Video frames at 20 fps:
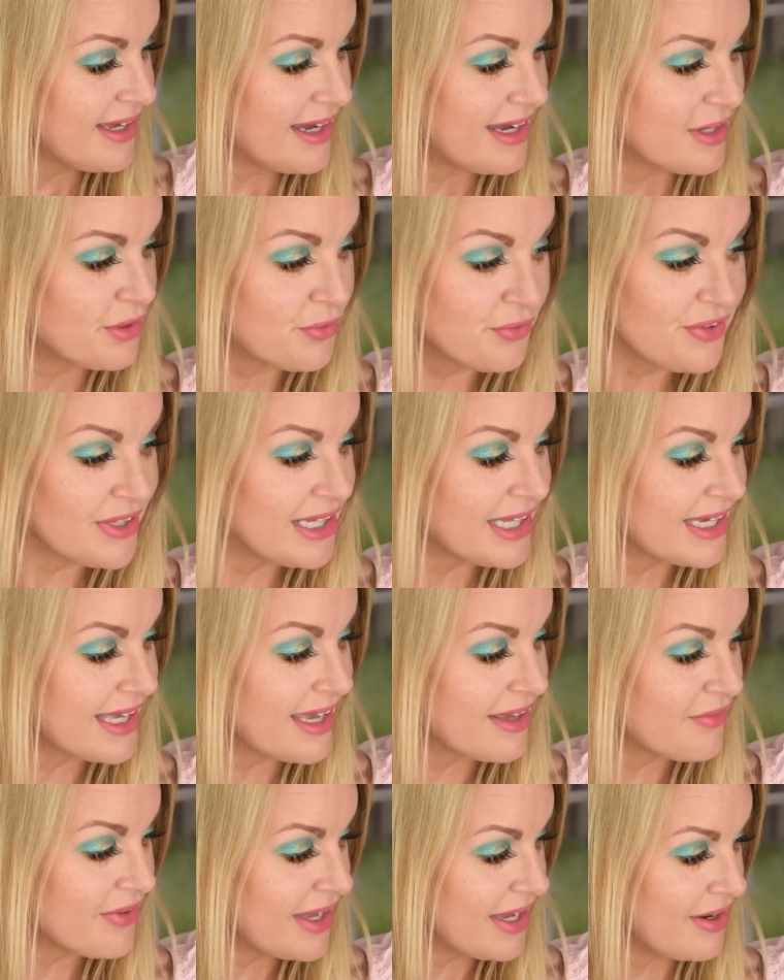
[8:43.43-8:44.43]
I don't feel like I
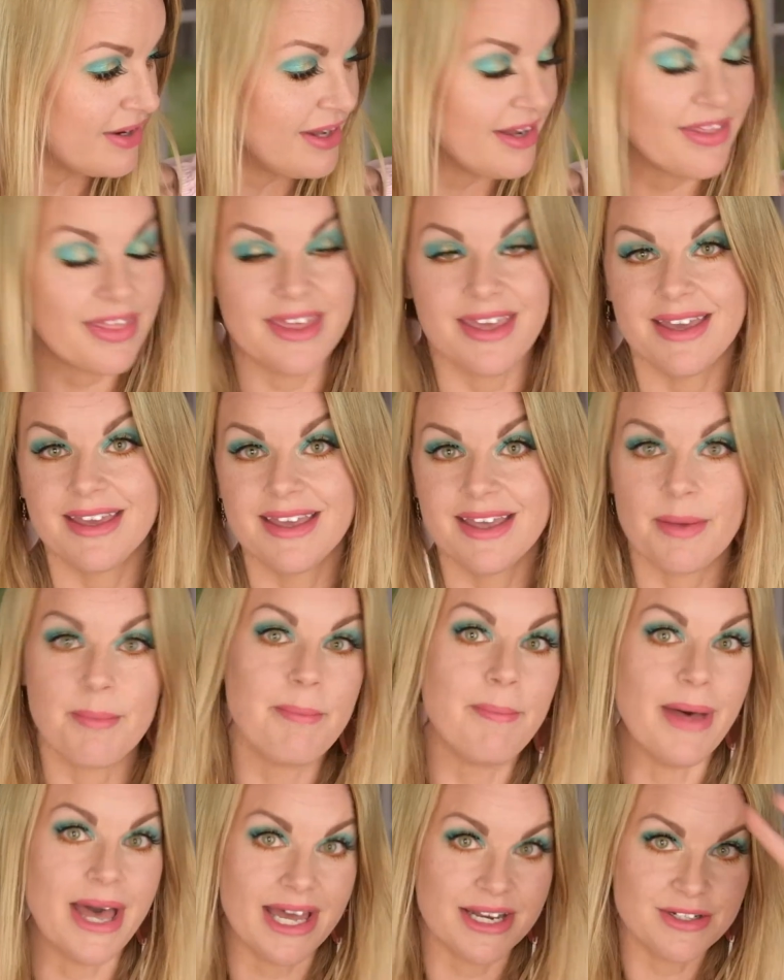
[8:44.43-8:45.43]
have anything
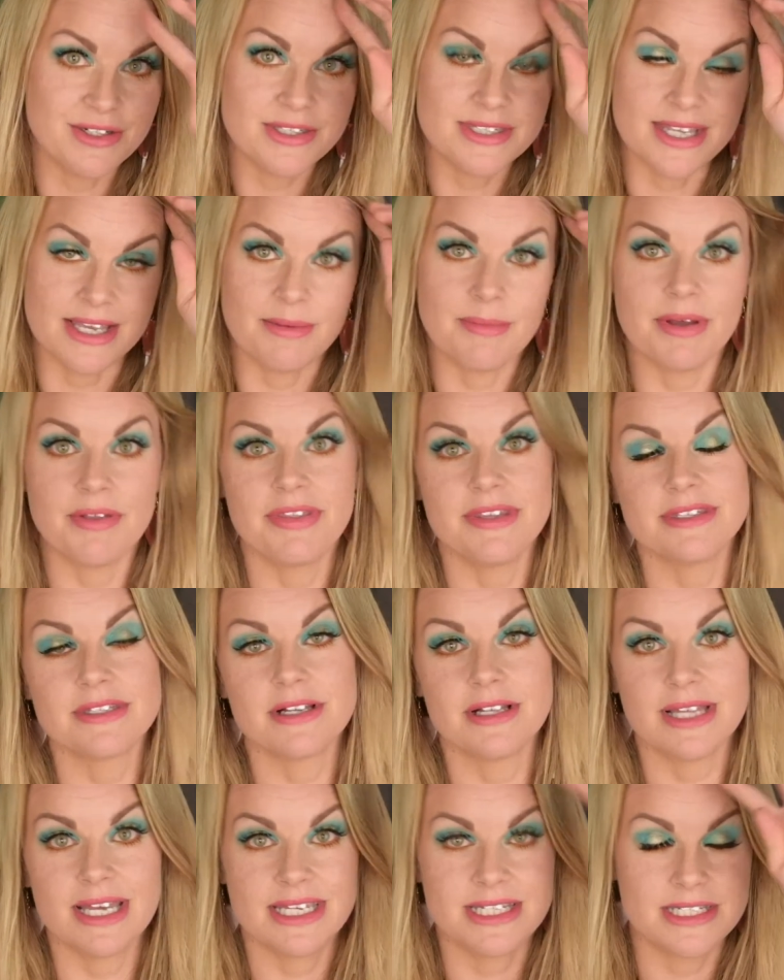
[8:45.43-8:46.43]
bad to say about this
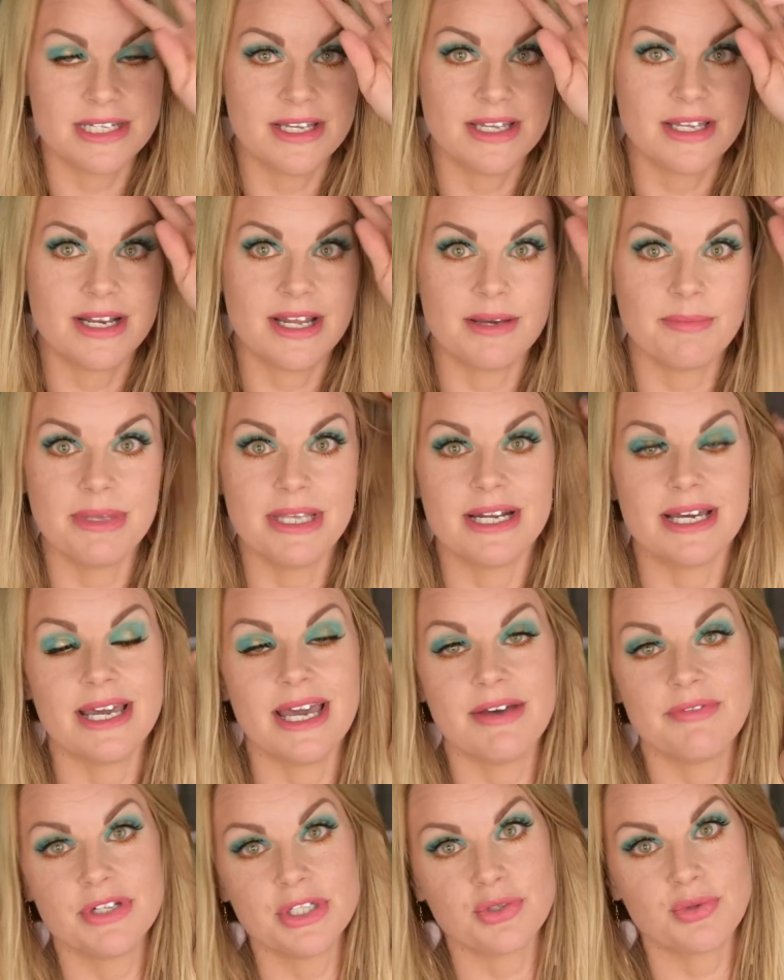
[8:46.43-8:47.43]
collection. I mean, I
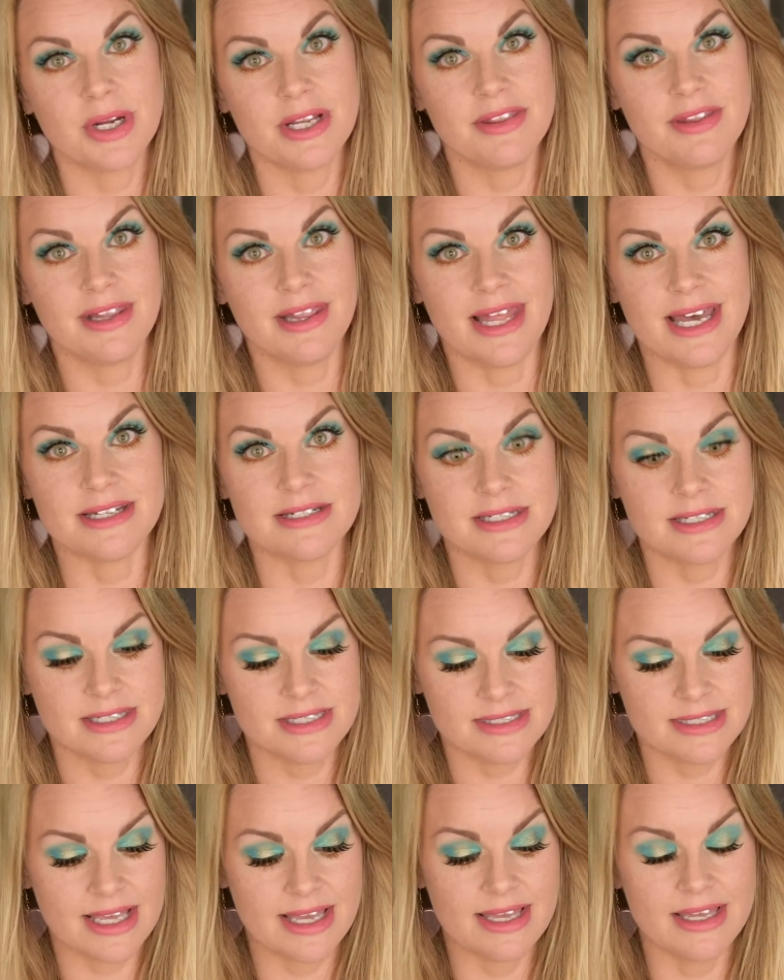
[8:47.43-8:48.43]
haven't tried the
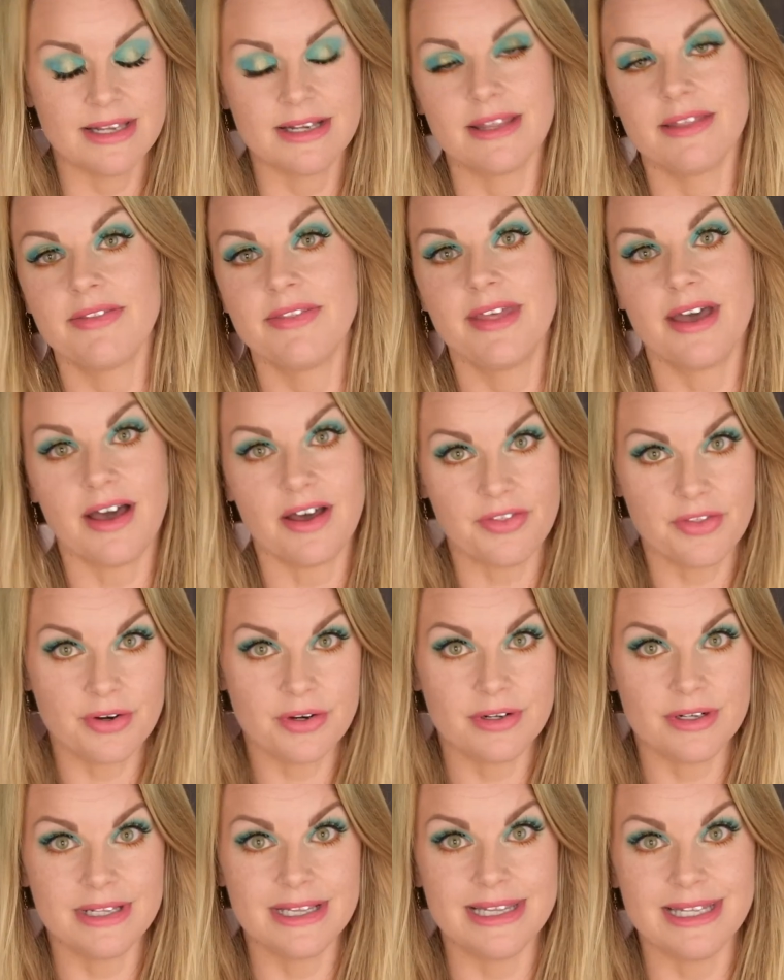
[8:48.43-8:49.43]
lashes and the
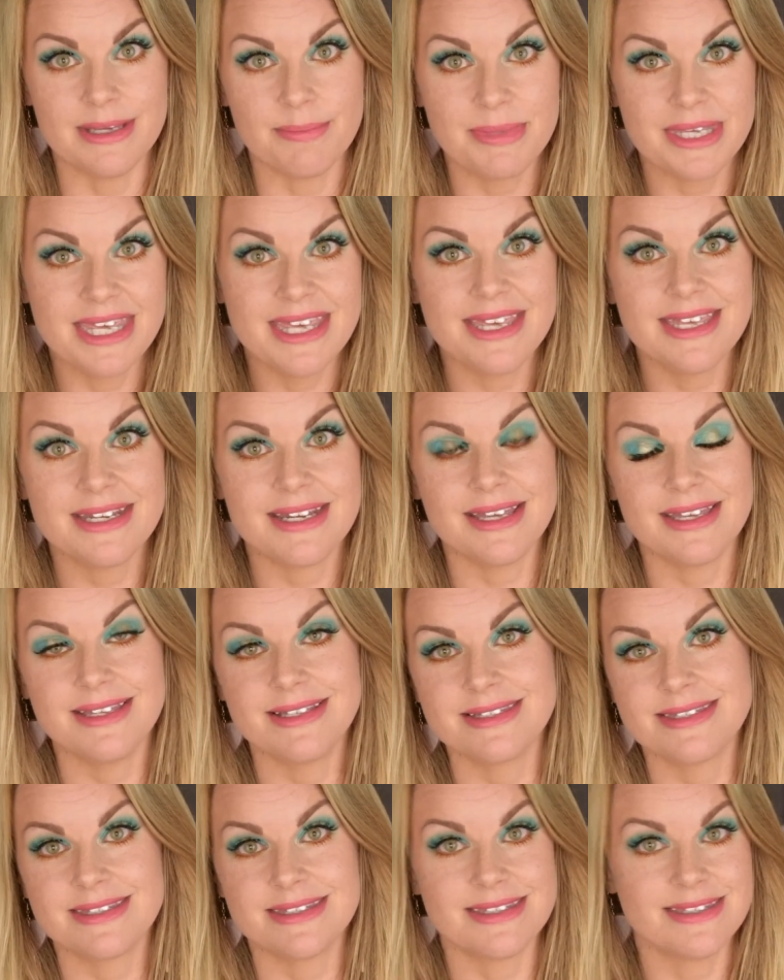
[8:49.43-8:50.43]
other lip kit.
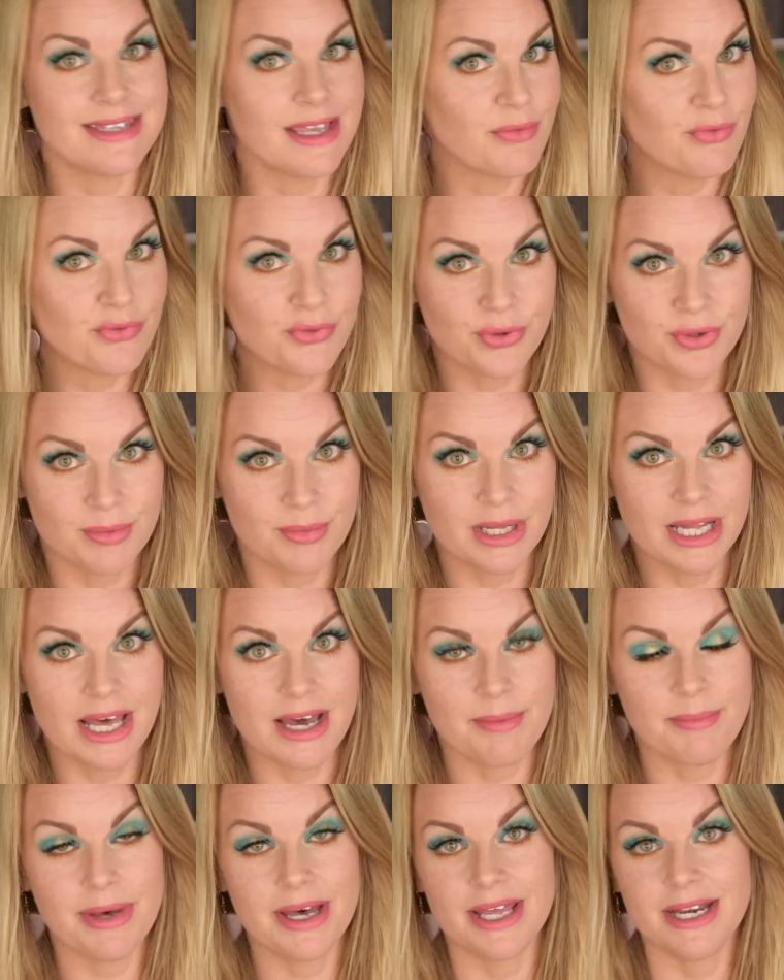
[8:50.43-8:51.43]
It's the same
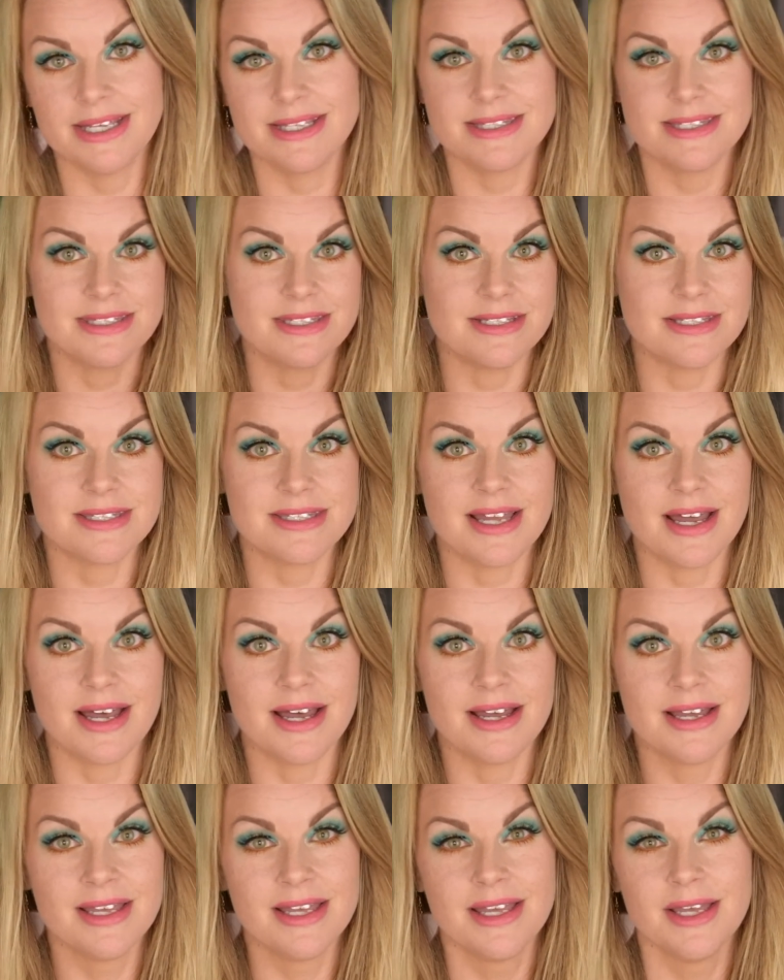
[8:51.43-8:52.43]
formula, but it's just
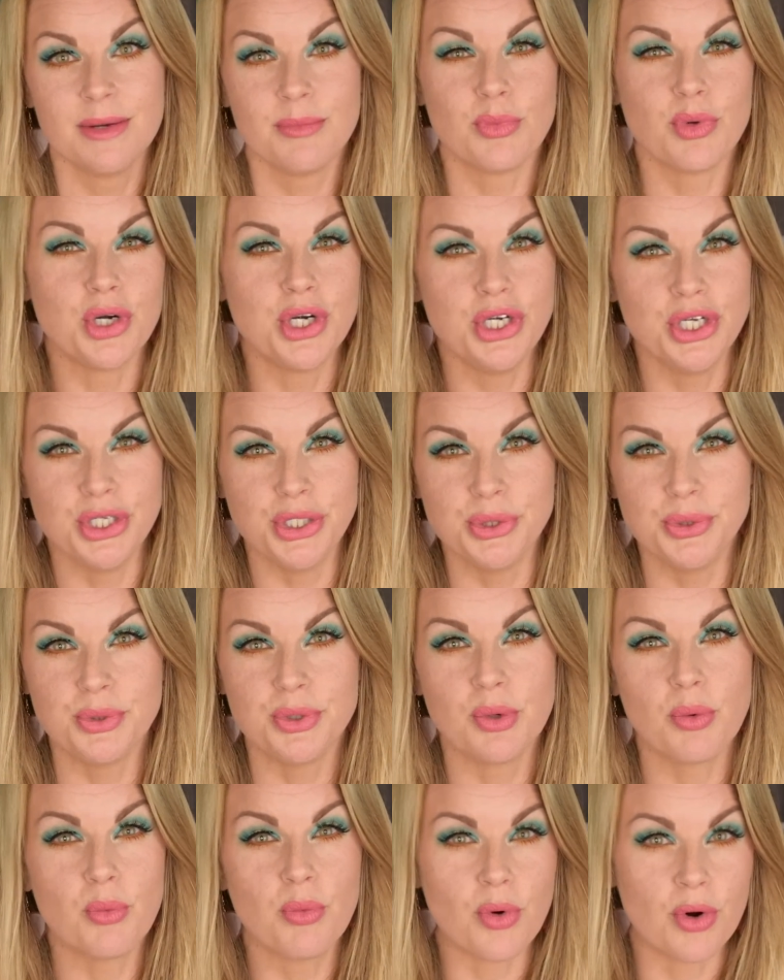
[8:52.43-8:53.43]
a more
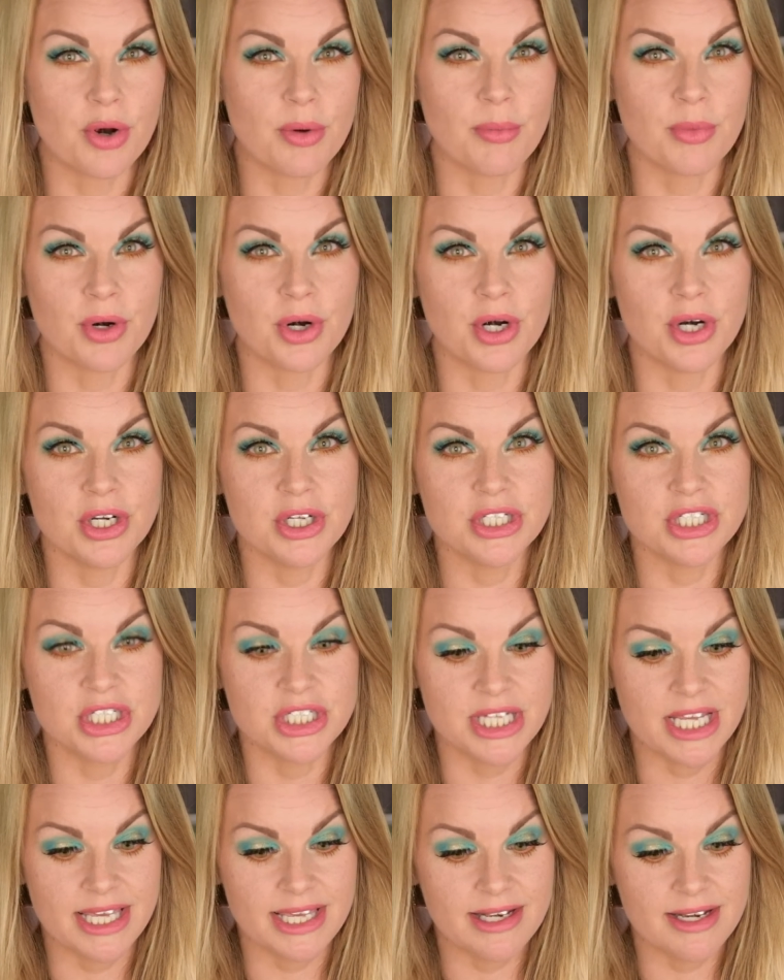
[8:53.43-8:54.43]
nude, warmer
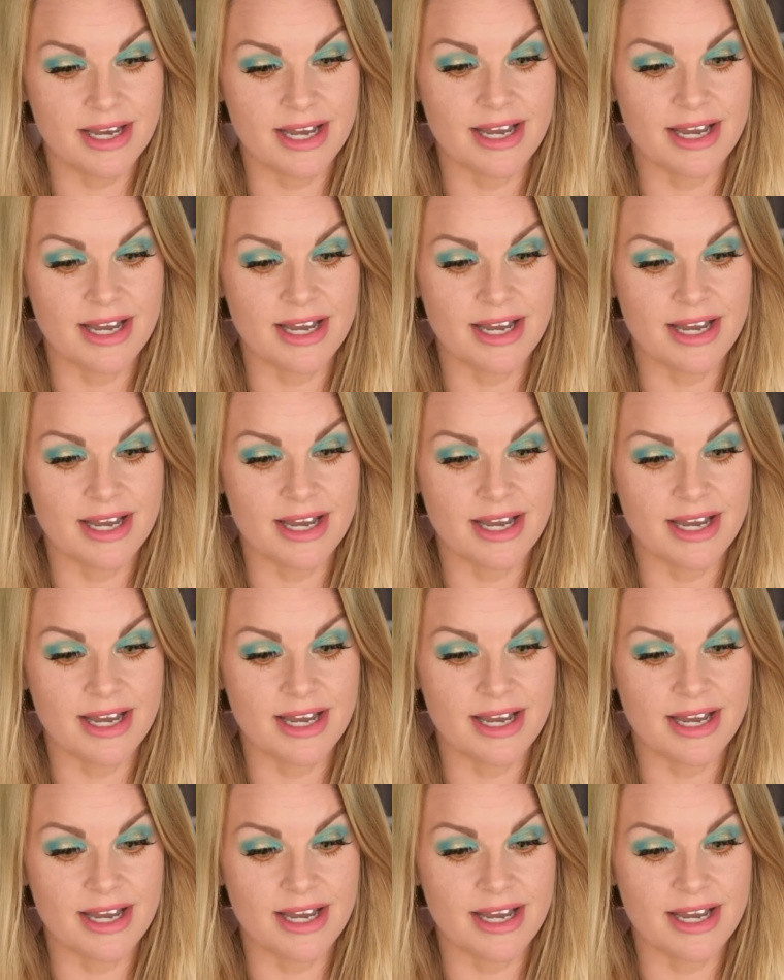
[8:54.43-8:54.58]
shade.